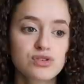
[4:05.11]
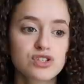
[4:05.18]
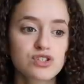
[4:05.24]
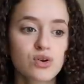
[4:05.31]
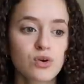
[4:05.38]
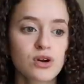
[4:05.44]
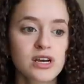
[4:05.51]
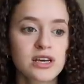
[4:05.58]

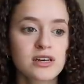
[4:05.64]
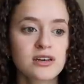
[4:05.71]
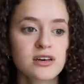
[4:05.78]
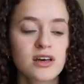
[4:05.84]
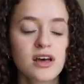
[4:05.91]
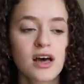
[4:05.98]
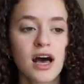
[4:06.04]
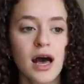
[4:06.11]
story
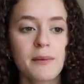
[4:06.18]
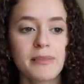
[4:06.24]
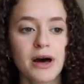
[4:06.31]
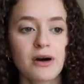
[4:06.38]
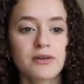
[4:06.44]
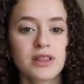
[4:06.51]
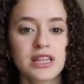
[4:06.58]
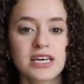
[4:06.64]

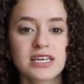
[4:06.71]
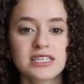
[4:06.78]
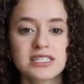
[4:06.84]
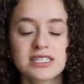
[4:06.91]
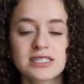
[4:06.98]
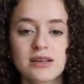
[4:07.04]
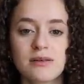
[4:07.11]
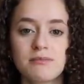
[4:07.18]
about
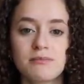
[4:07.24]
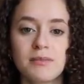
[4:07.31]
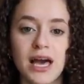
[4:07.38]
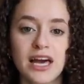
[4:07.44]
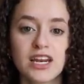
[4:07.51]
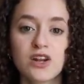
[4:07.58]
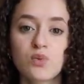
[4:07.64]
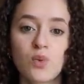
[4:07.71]
this
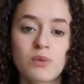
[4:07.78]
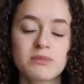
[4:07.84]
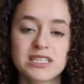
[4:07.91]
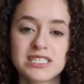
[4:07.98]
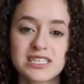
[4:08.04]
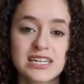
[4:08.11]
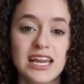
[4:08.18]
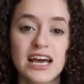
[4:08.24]
man and
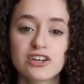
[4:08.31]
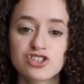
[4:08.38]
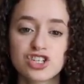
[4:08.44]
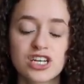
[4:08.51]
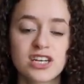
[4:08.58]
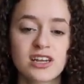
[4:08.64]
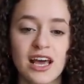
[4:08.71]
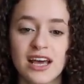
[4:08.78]
woman's
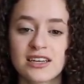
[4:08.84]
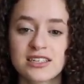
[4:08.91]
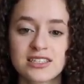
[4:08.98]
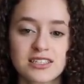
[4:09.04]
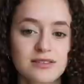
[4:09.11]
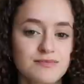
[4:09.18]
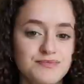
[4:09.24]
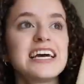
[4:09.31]
connection
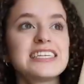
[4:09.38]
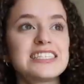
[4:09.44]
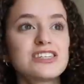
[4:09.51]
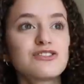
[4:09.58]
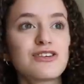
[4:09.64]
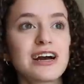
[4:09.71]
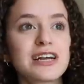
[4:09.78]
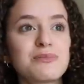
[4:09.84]
and it's
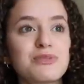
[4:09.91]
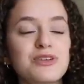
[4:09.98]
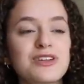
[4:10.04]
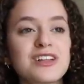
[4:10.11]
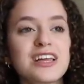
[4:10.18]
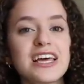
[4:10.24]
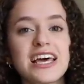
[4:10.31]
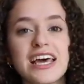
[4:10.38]

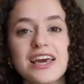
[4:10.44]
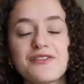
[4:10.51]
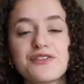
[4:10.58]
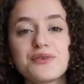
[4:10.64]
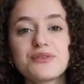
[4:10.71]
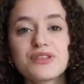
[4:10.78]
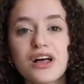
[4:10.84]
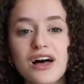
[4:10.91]
incredible. If
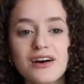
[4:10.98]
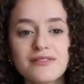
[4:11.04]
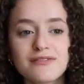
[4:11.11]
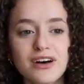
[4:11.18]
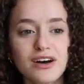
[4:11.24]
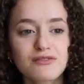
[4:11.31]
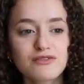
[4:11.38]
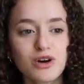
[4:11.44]
you love
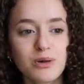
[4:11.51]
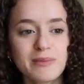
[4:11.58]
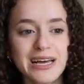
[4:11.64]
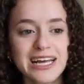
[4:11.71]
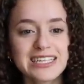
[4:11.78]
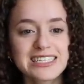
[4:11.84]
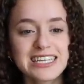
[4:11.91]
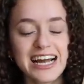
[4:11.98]
a
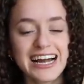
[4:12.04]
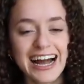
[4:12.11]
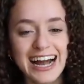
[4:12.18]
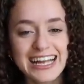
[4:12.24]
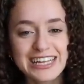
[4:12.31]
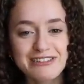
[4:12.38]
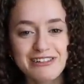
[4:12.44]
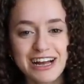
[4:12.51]
romance, I
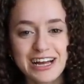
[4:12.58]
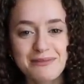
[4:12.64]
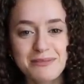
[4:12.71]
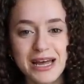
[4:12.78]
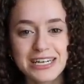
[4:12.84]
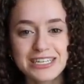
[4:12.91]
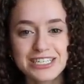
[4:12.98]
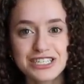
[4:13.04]
highly
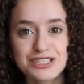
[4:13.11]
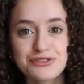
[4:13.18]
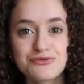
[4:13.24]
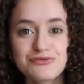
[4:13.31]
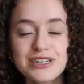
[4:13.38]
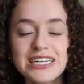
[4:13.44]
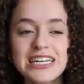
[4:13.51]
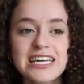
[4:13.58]
recommend you
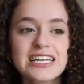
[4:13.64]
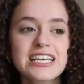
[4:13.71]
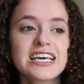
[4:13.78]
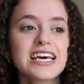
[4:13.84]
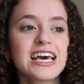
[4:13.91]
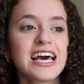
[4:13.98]
read it.